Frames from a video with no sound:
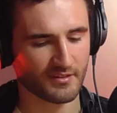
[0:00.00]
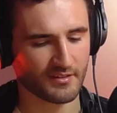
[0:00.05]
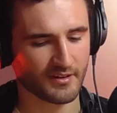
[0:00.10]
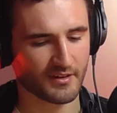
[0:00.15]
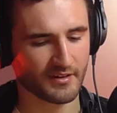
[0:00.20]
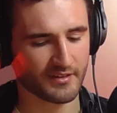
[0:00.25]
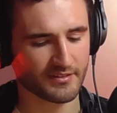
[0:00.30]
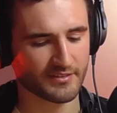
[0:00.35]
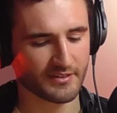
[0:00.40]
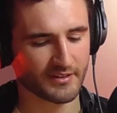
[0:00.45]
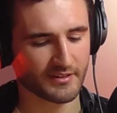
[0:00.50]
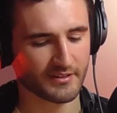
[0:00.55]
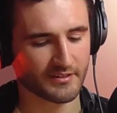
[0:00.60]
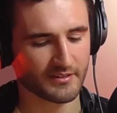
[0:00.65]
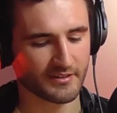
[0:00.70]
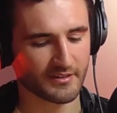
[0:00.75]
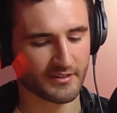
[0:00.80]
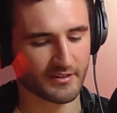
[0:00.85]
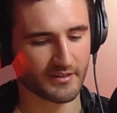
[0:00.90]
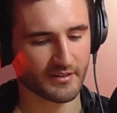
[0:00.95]
Yeah, I think
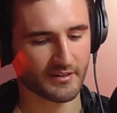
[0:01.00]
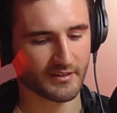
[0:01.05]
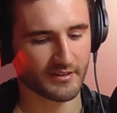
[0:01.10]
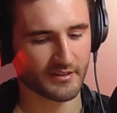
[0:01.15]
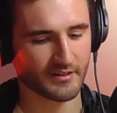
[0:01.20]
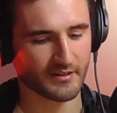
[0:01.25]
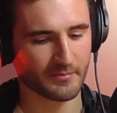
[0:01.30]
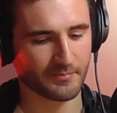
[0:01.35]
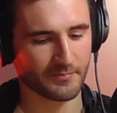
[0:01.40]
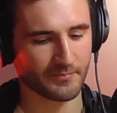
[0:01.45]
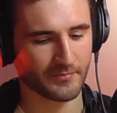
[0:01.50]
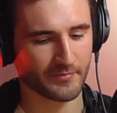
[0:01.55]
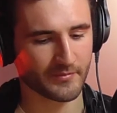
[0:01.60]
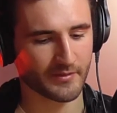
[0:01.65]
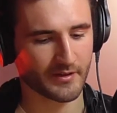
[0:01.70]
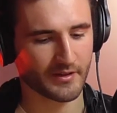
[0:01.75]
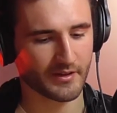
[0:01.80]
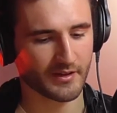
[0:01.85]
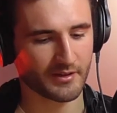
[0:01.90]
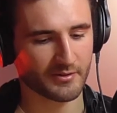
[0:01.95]

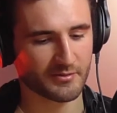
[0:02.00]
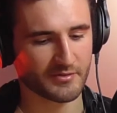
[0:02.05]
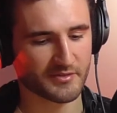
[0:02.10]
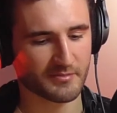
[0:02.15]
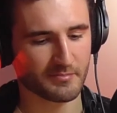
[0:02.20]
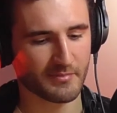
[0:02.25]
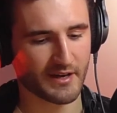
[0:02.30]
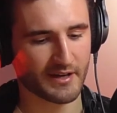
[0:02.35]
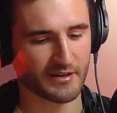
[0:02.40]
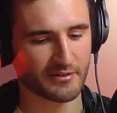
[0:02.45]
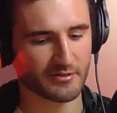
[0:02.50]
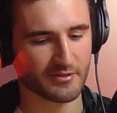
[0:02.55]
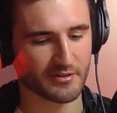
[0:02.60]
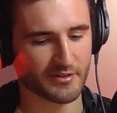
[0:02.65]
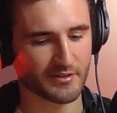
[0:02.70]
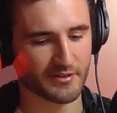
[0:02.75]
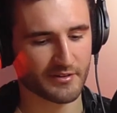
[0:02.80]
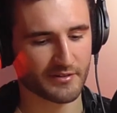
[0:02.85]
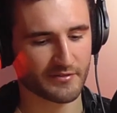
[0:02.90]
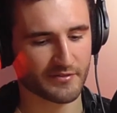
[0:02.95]
it was a matter
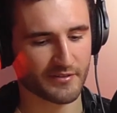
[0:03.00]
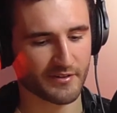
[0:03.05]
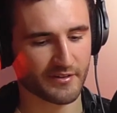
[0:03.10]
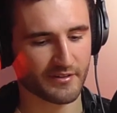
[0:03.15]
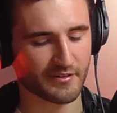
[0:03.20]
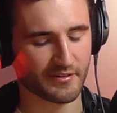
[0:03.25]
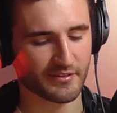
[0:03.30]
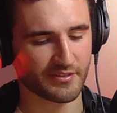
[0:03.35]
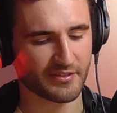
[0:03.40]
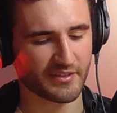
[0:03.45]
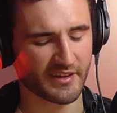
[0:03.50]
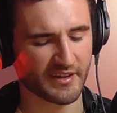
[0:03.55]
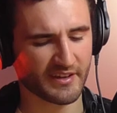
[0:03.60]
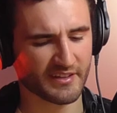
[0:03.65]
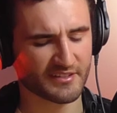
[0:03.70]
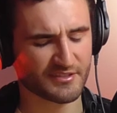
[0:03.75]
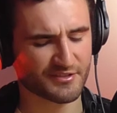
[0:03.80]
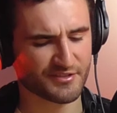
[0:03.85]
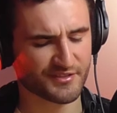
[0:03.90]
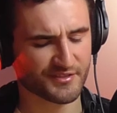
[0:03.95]
of
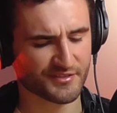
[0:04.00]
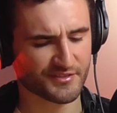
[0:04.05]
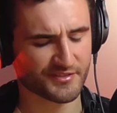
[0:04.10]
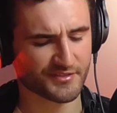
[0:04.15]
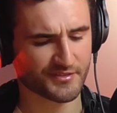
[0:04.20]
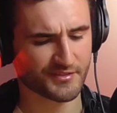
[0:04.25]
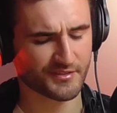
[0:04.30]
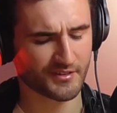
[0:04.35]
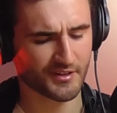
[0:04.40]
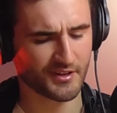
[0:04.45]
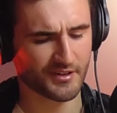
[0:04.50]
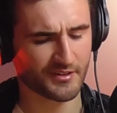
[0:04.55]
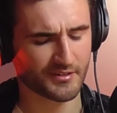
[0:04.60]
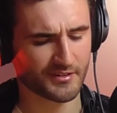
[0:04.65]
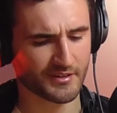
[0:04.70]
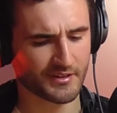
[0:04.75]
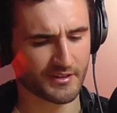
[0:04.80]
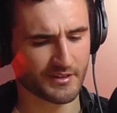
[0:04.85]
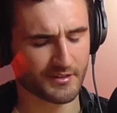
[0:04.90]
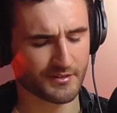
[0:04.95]
things
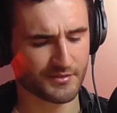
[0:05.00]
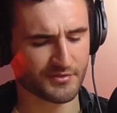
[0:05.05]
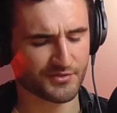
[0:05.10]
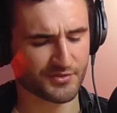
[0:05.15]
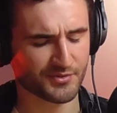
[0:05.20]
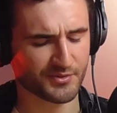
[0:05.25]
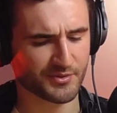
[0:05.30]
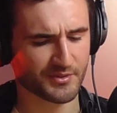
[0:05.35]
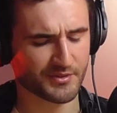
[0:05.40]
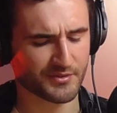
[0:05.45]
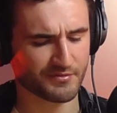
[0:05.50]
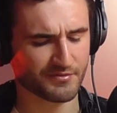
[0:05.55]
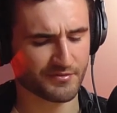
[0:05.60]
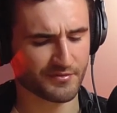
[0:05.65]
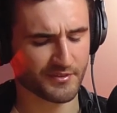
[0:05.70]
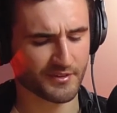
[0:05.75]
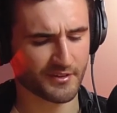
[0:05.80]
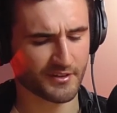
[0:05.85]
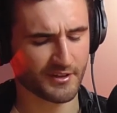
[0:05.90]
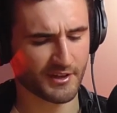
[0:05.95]
slowly sort of
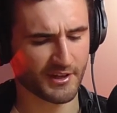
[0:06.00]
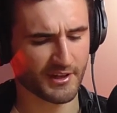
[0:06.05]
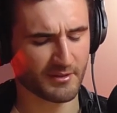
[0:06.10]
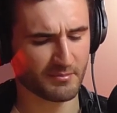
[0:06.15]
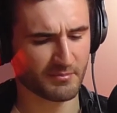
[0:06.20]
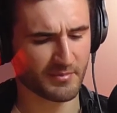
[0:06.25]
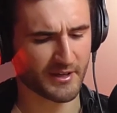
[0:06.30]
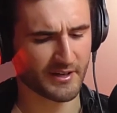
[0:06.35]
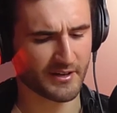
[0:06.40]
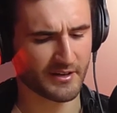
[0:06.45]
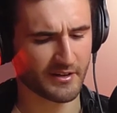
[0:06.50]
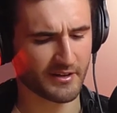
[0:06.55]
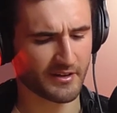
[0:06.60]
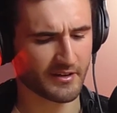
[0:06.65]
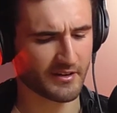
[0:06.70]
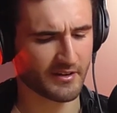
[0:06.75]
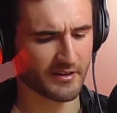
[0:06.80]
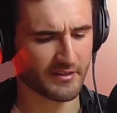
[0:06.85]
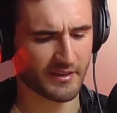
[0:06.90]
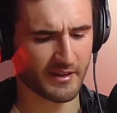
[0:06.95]
getting
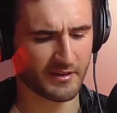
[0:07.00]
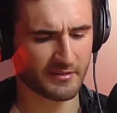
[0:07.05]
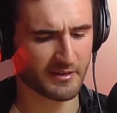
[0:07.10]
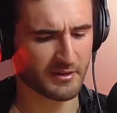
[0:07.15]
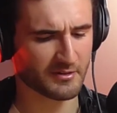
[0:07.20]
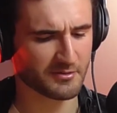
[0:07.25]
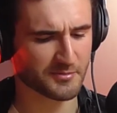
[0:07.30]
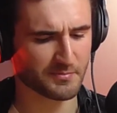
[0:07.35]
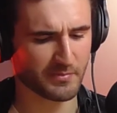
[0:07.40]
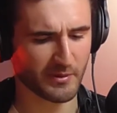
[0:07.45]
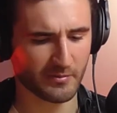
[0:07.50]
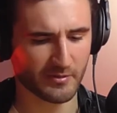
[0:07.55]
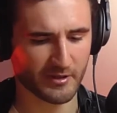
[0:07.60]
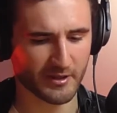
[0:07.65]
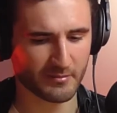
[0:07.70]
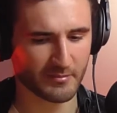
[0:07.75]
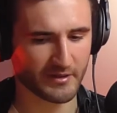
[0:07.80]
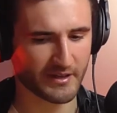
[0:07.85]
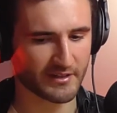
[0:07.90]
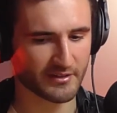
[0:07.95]
better. That was
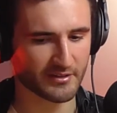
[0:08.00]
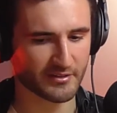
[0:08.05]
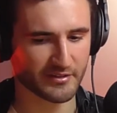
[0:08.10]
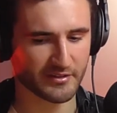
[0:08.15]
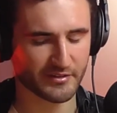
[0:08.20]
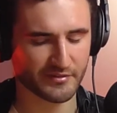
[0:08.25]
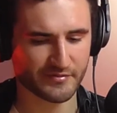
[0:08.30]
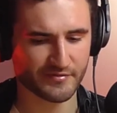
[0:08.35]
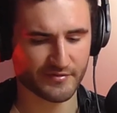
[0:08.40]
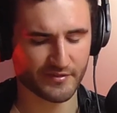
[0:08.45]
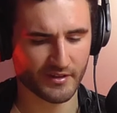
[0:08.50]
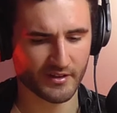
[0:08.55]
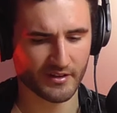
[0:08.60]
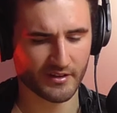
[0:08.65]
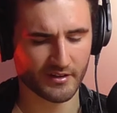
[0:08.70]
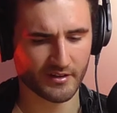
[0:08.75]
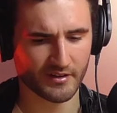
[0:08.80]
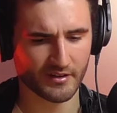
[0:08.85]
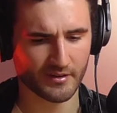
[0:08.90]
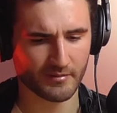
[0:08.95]
probably a matter of
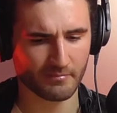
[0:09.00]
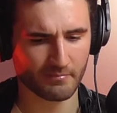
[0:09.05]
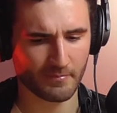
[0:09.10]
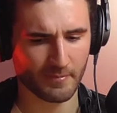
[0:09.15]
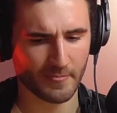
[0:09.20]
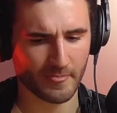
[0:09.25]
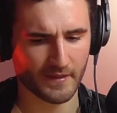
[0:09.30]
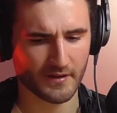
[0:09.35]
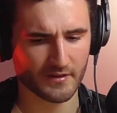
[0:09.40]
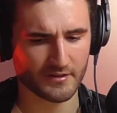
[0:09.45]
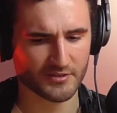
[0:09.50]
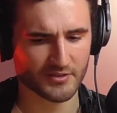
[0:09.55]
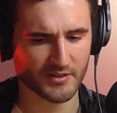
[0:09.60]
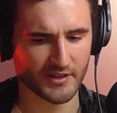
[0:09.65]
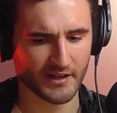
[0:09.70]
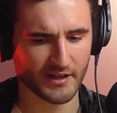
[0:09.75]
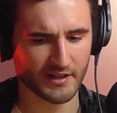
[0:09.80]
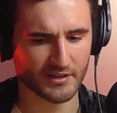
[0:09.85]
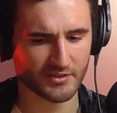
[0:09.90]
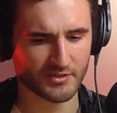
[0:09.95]

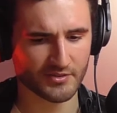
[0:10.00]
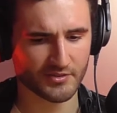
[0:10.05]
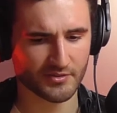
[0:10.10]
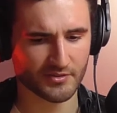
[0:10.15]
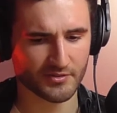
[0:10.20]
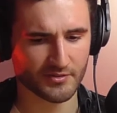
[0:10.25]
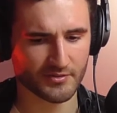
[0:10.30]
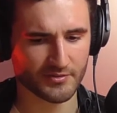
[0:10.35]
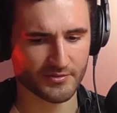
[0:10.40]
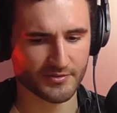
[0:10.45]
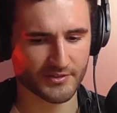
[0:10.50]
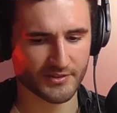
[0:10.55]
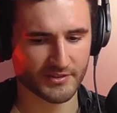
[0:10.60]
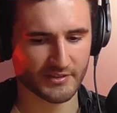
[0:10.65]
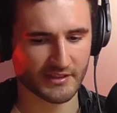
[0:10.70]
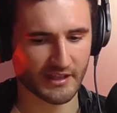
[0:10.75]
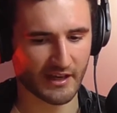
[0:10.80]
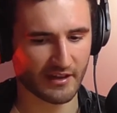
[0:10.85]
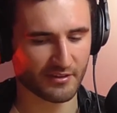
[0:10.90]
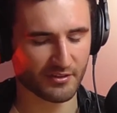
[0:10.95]
trying to
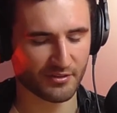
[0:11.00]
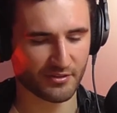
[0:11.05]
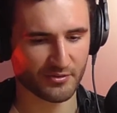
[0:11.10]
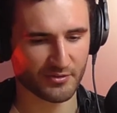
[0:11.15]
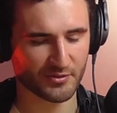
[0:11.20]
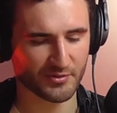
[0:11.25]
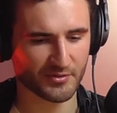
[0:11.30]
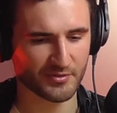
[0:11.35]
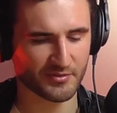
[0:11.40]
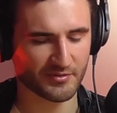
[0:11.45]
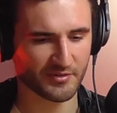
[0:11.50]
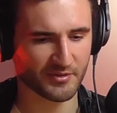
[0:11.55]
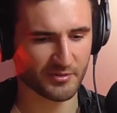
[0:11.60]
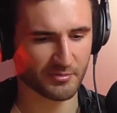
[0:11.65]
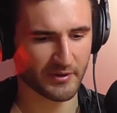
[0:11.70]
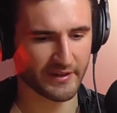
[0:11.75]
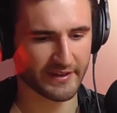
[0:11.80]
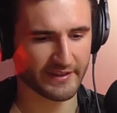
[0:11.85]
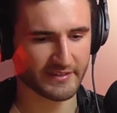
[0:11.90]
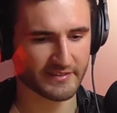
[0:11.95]
just get through the
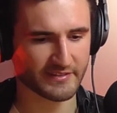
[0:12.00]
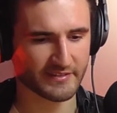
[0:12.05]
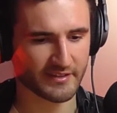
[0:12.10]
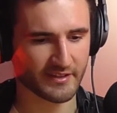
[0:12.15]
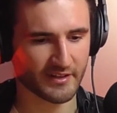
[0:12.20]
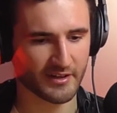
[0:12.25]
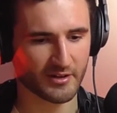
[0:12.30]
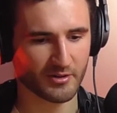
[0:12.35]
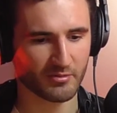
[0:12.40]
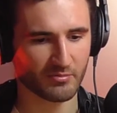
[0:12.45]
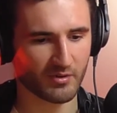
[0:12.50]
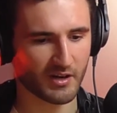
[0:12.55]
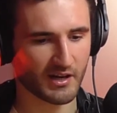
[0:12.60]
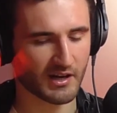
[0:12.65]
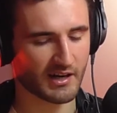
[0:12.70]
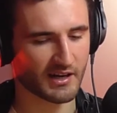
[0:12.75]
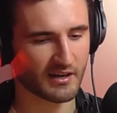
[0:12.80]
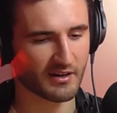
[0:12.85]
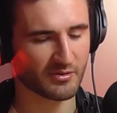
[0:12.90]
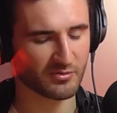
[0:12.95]
weeks
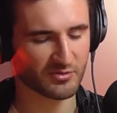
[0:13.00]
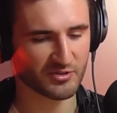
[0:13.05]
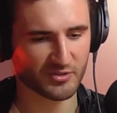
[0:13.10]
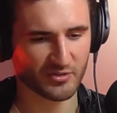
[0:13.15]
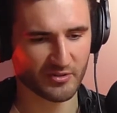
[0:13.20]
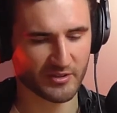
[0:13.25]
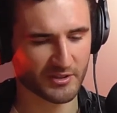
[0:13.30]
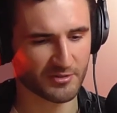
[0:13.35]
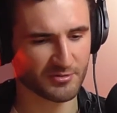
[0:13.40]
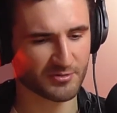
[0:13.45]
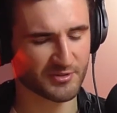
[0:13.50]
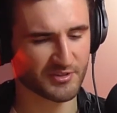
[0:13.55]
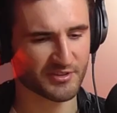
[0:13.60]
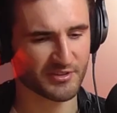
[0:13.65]
while talking to a